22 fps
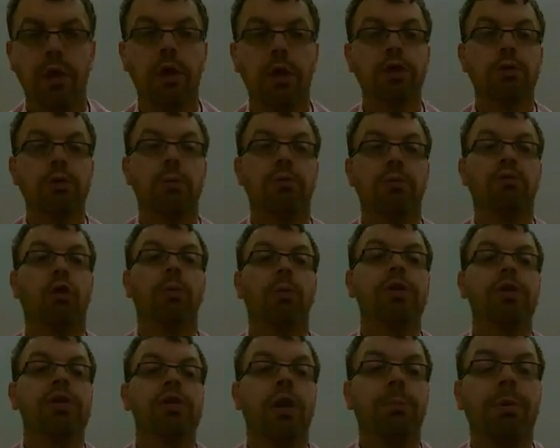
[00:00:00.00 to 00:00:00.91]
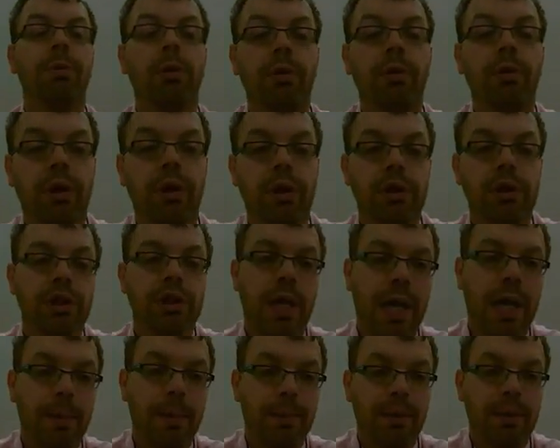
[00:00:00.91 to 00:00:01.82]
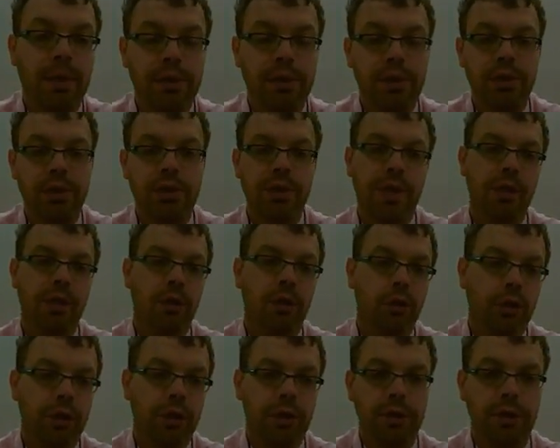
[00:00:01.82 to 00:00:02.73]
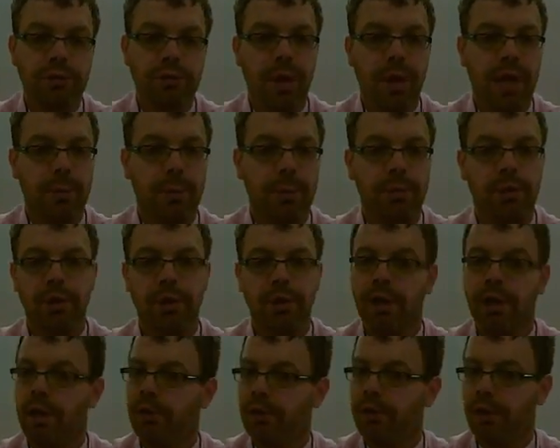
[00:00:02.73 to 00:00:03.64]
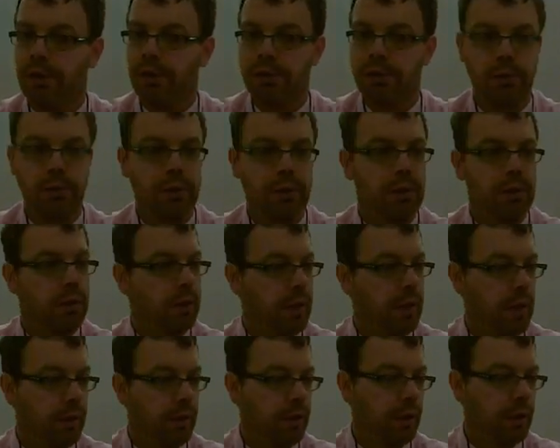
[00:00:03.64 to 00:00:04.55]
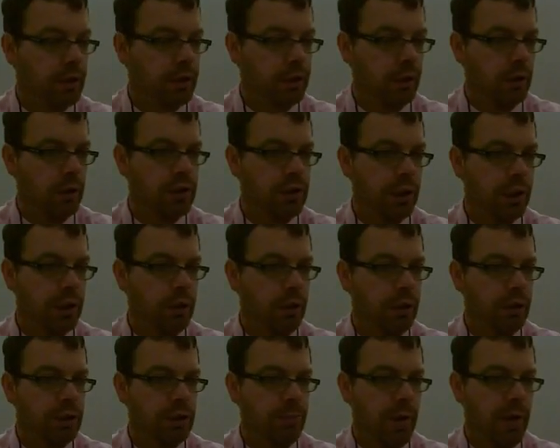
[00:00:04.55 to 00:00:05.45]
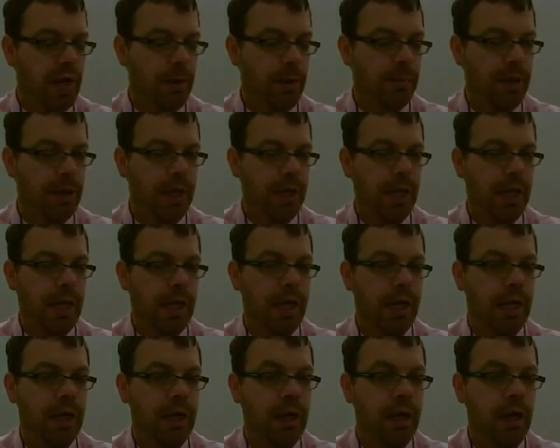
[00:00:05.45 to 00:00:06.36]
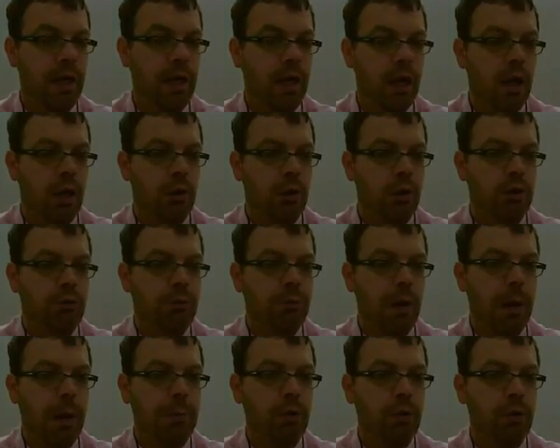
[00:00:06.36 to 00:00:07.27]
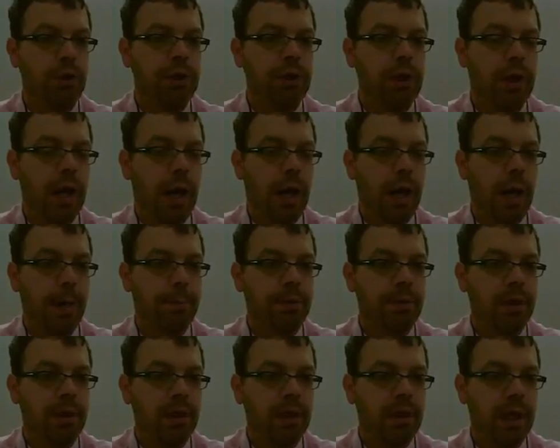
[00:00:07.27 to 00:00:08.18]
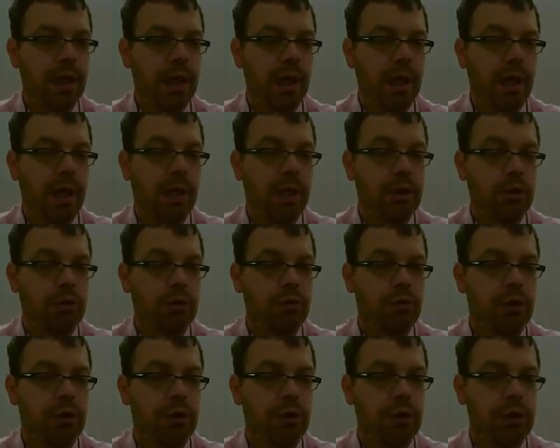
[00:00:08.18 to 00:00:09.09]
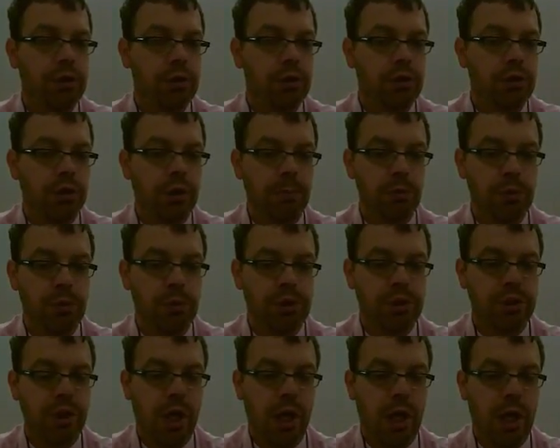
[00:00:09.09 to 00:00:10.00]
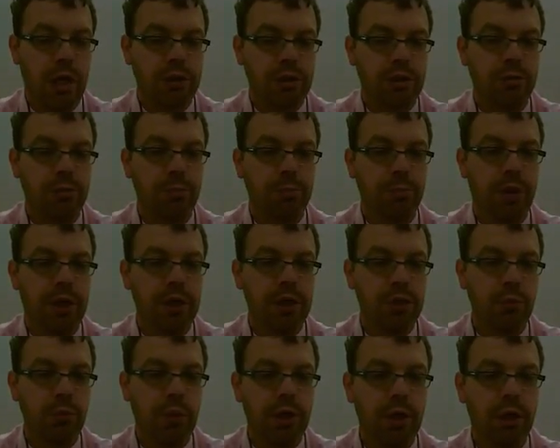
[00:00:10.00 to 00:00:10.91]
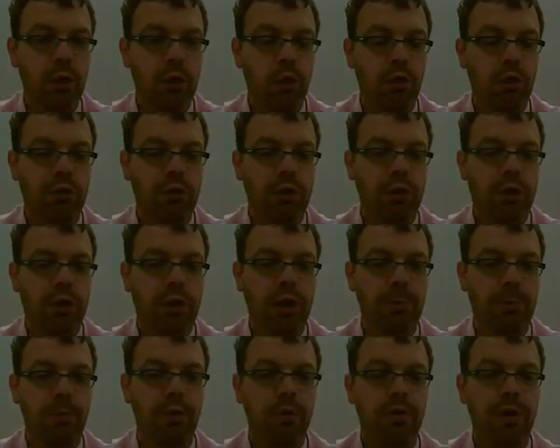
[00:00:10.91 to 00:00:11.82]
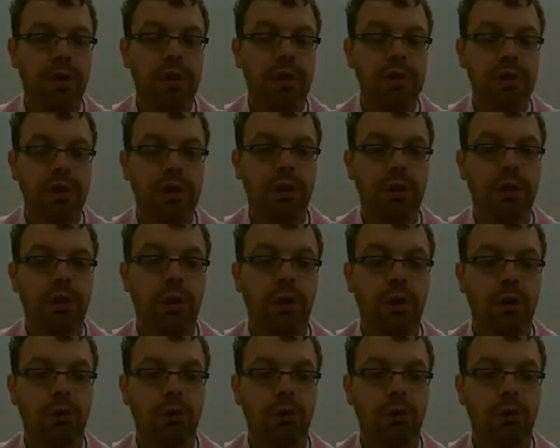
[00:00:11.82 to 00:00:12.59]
So before we jump in with our assignment, let's just take a look at this map here down there. So let's take a look at this map, and you've probably already done optic and you've turned in your slips, which is awesome, but I just want to go over a couple of things here